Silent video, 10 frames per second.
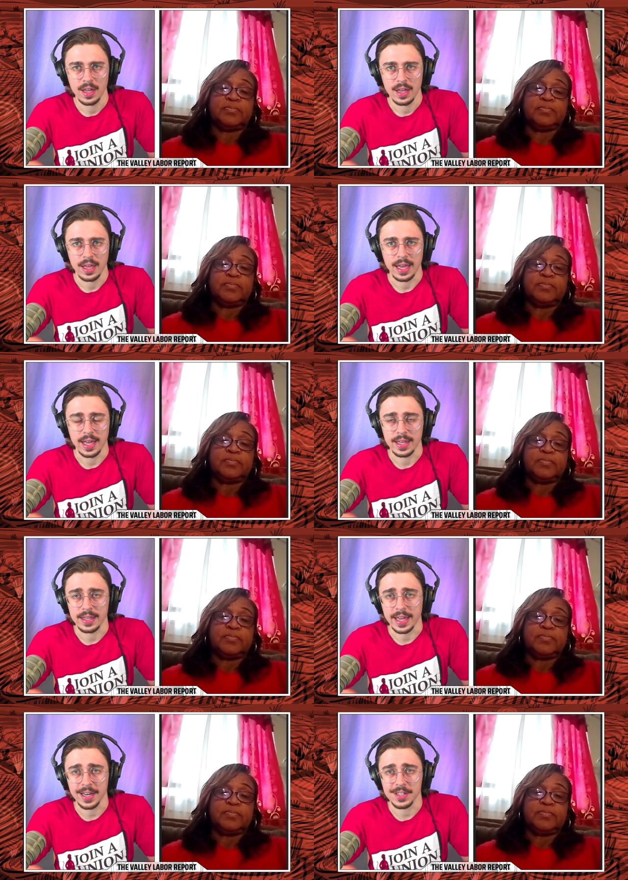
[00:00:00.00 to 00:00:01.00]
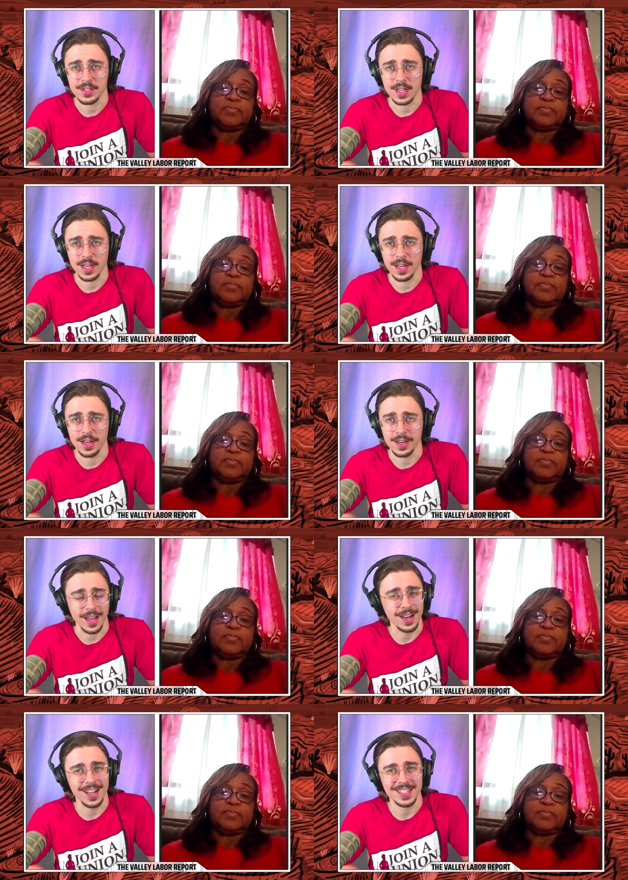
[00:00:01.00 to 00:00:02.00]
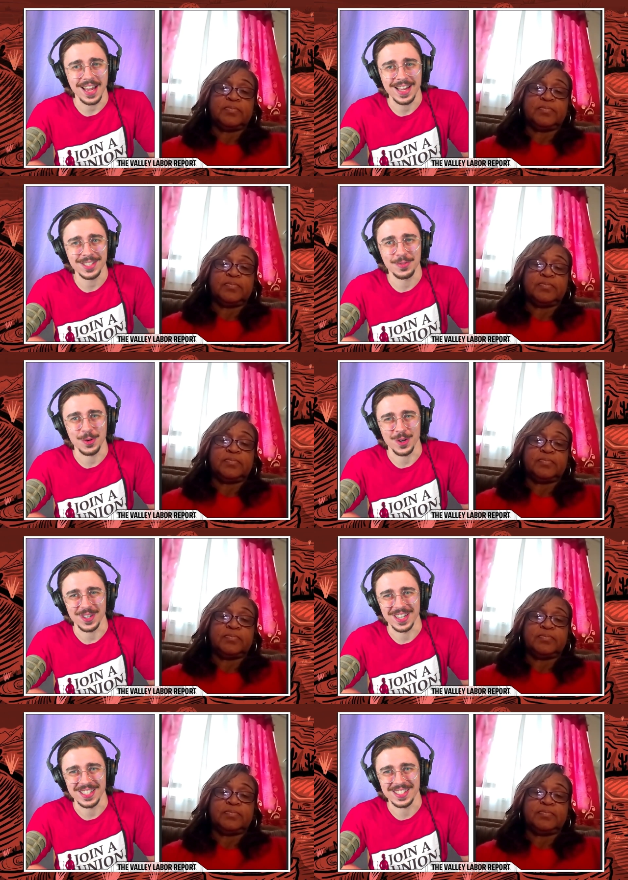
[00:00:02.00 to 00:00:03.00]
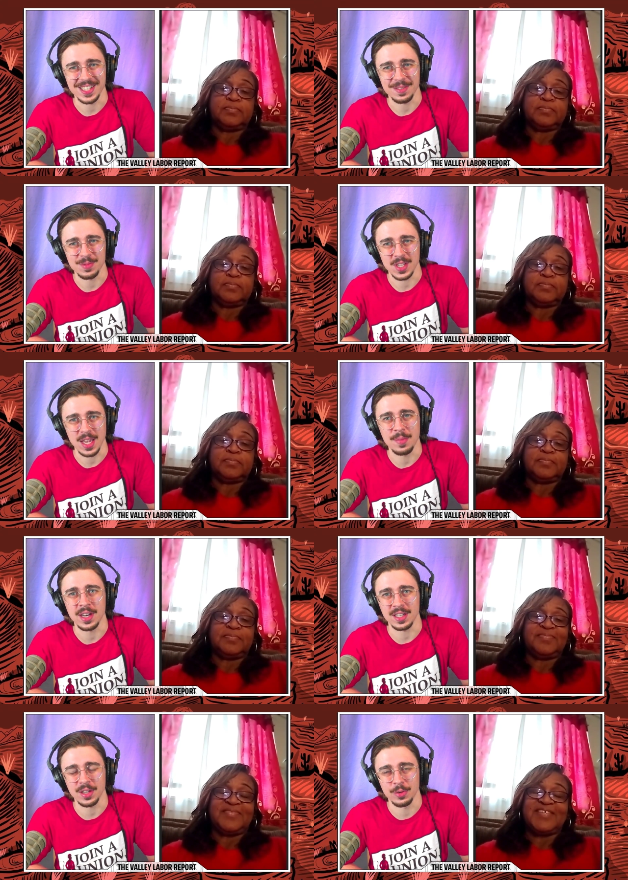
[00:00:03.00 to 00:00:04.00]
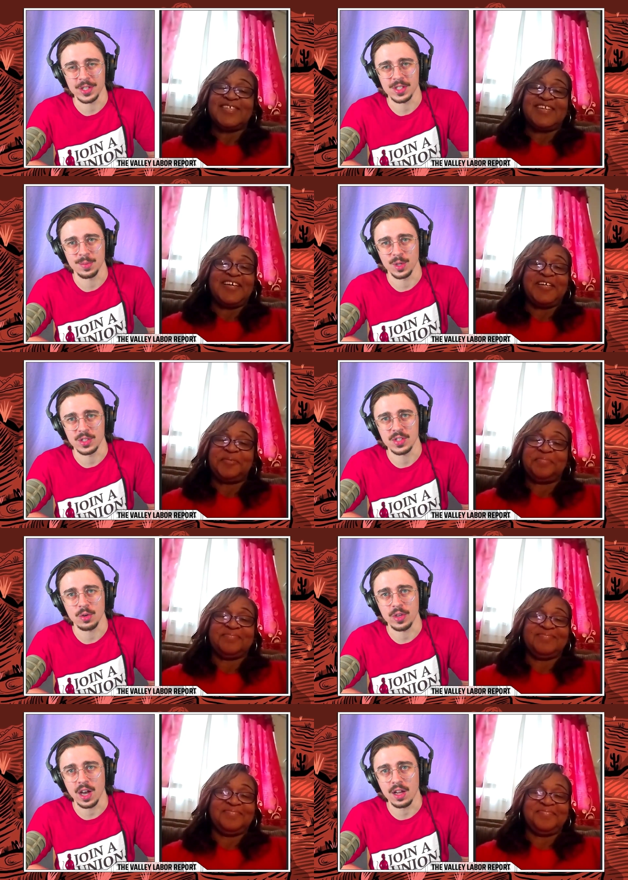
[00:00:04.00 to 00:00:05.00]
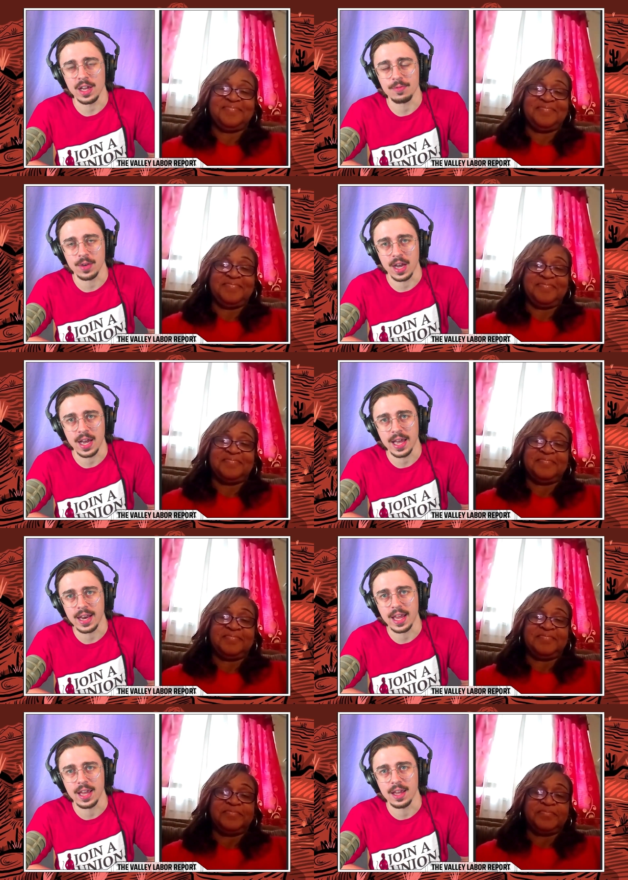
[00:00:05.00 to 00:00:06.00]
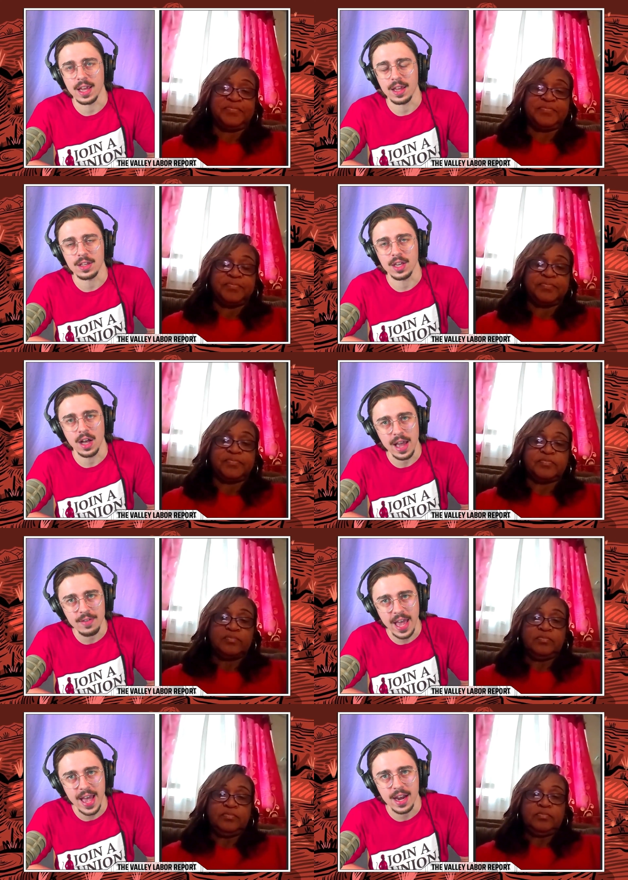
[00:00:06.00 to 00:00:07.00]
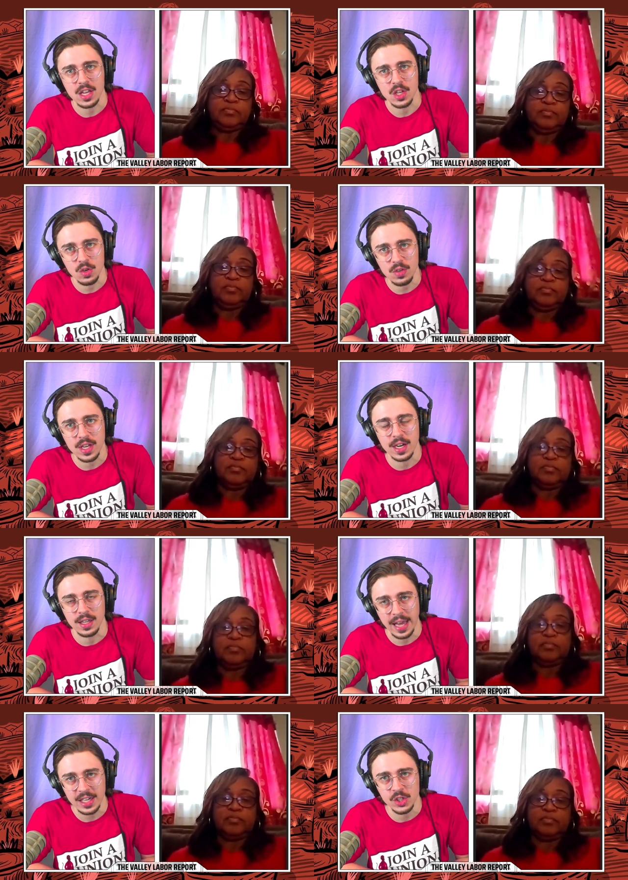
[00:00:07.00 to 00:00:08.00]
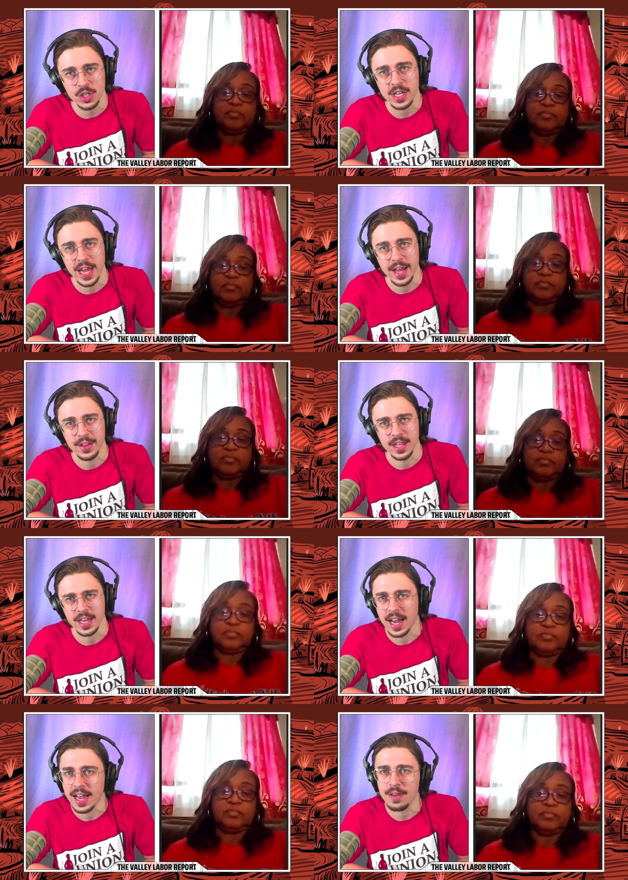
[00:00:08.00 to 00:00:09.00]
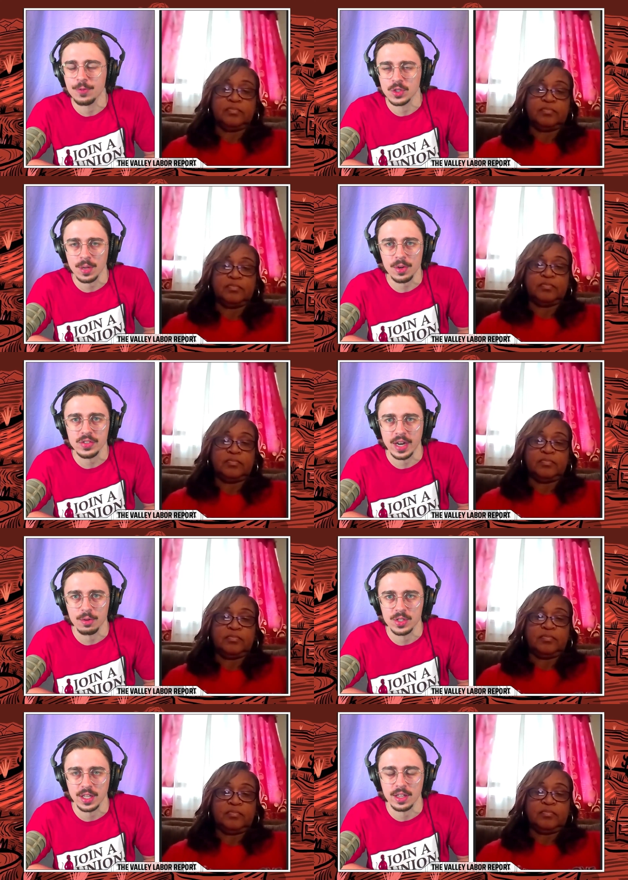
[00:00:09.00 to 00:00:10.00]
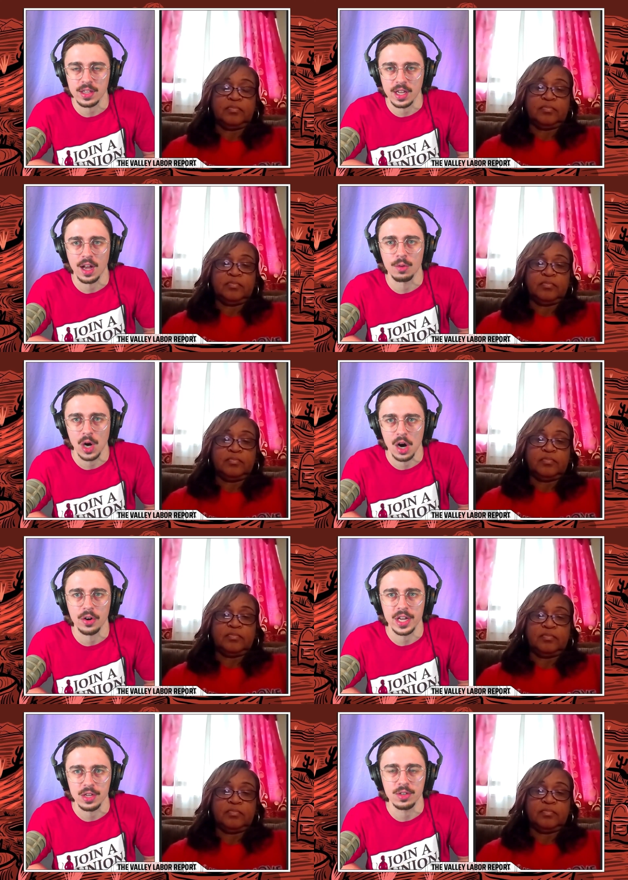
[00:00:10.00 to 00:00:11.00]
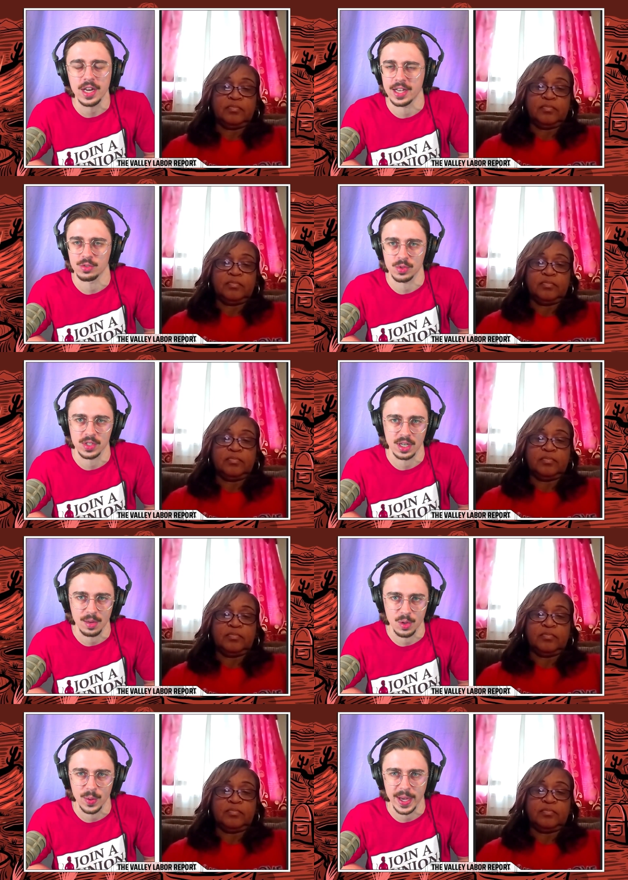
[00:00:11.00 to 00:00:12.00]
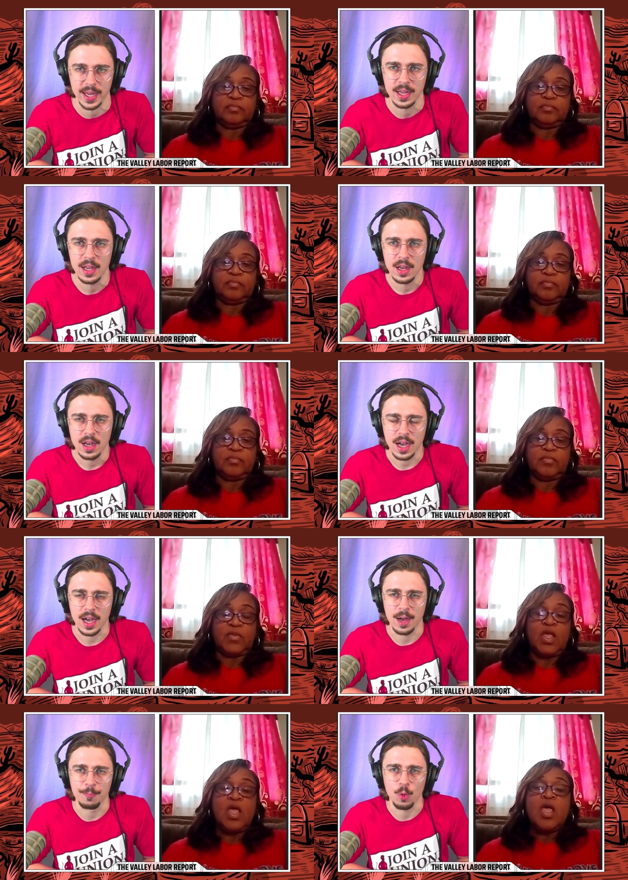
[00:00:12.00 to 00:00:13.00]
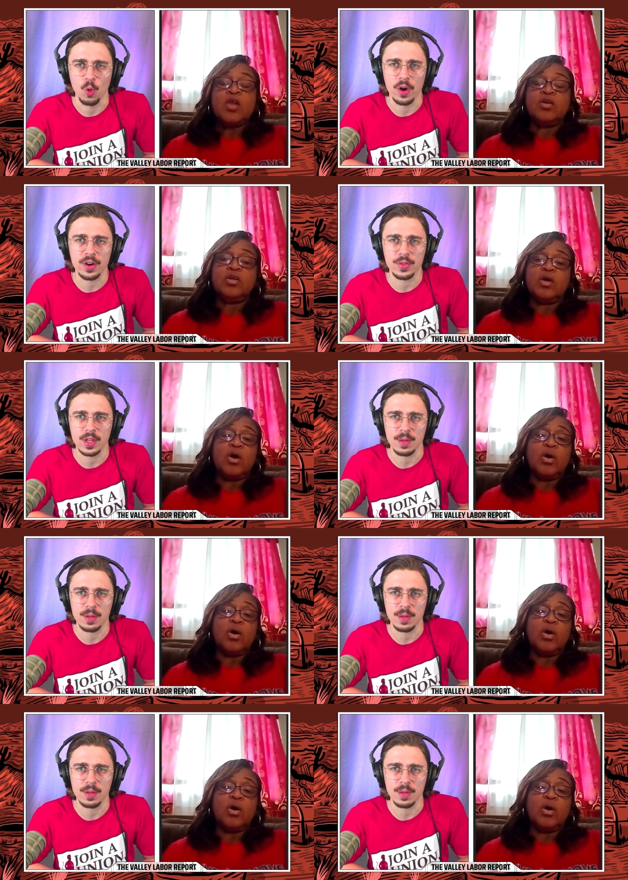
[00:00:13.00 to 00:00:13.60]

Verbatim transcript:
Speaker 1: Uh, that is uh, not a lot to ask for. It seems eminently reasonable. And so y'all have not, ha, ha, y'all haven't had a union election yet. Then, I, for some reason, I was thinking that y'all were already unionized with CWA. Um, what are the no.